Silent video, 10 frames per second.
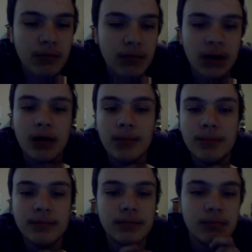yeah,
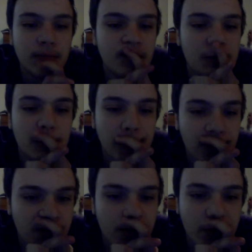I'm
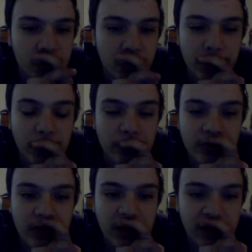not sure what else to
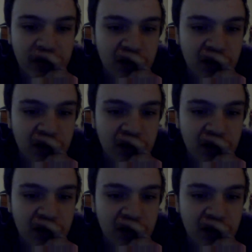say.